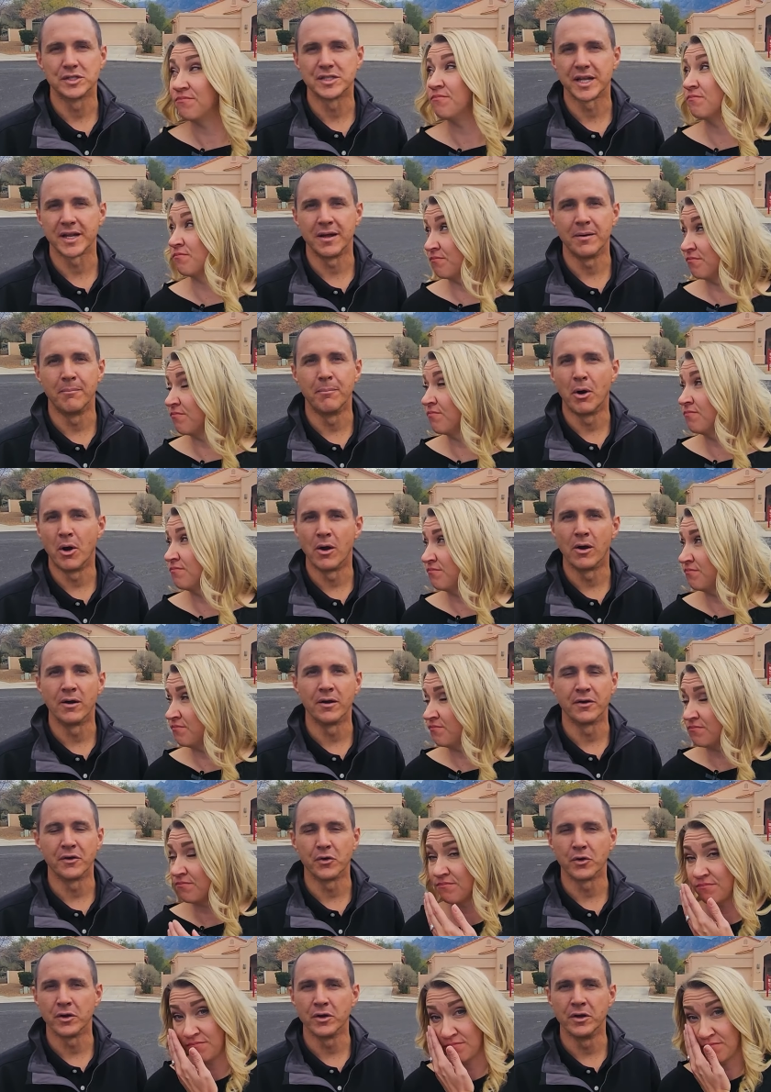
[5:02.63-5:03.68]
Speaker 1: is mm-hmm. like a mm-hmm. bar and
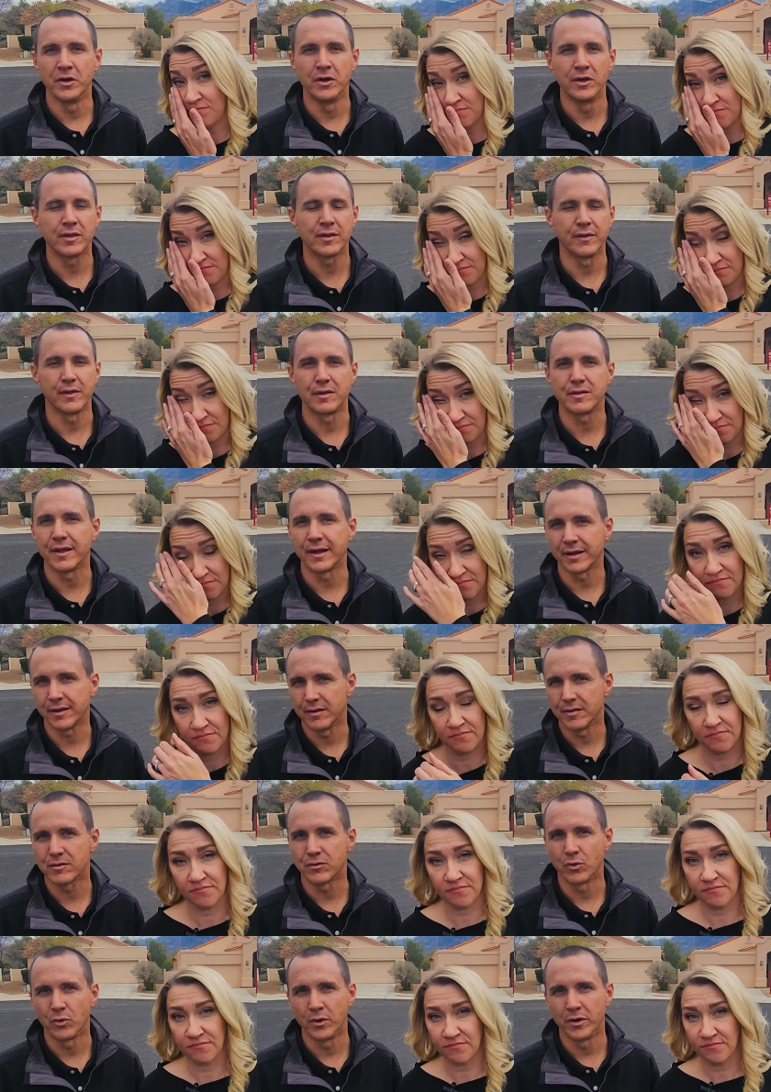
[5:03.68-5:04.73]
grill. It's in the second
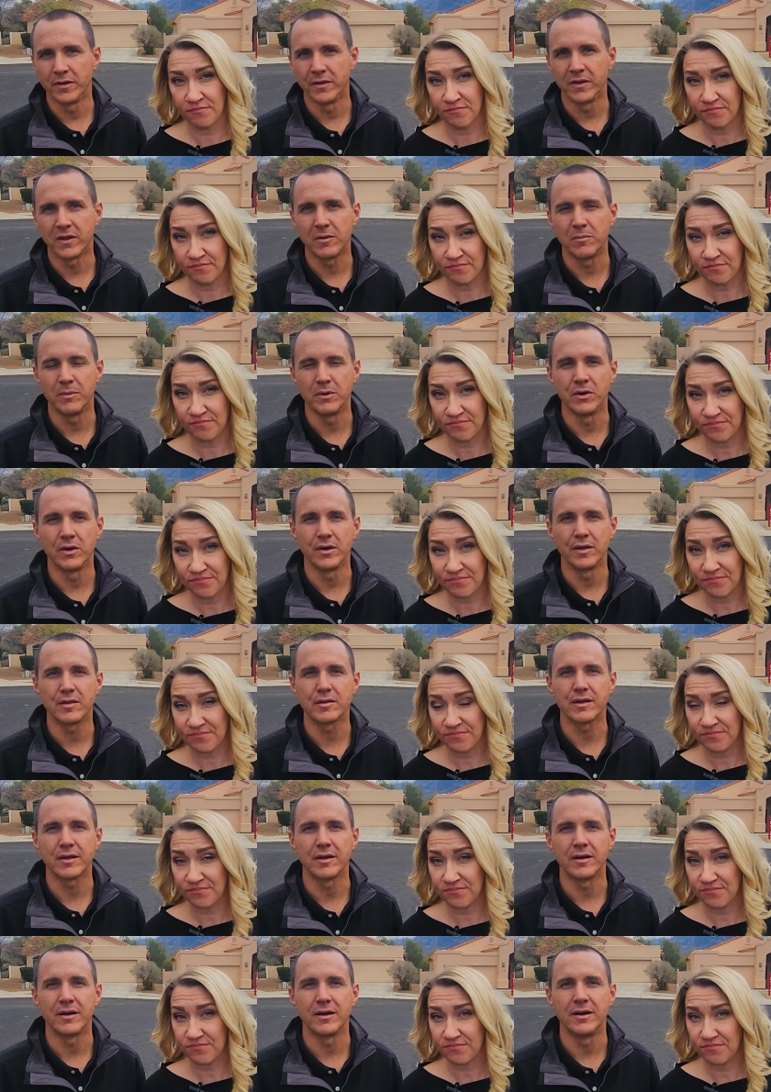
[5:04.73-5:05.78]
story of the community
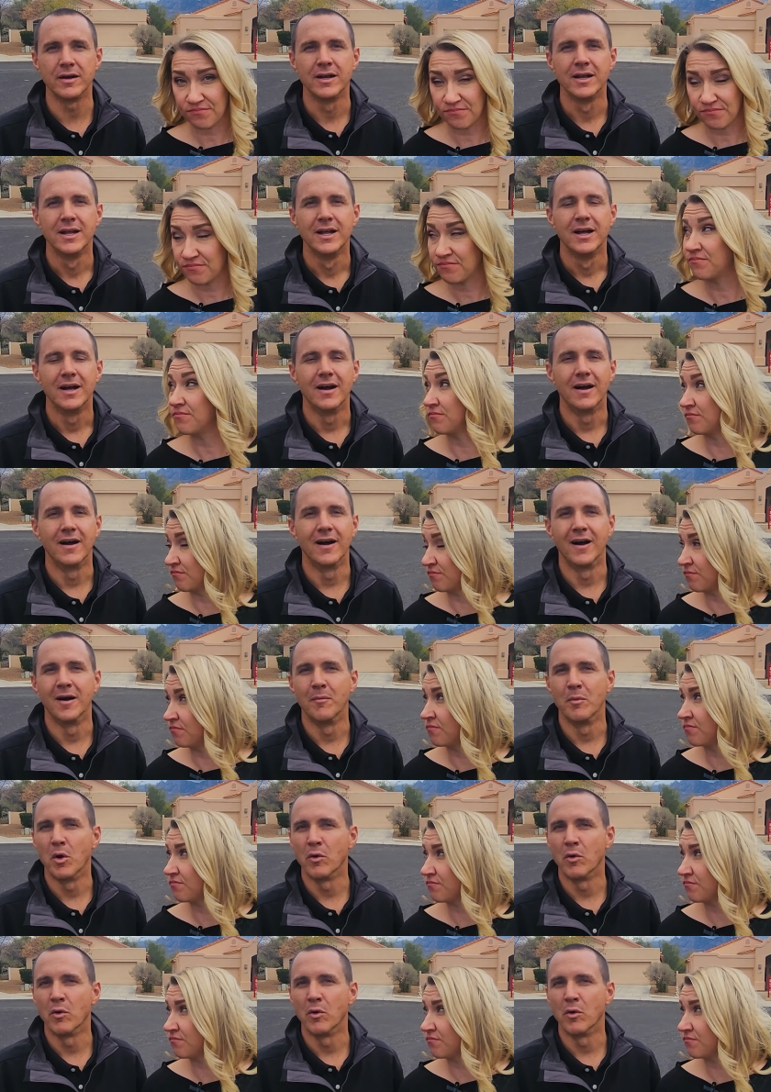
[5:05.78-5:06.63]
center, mm-hmm. um,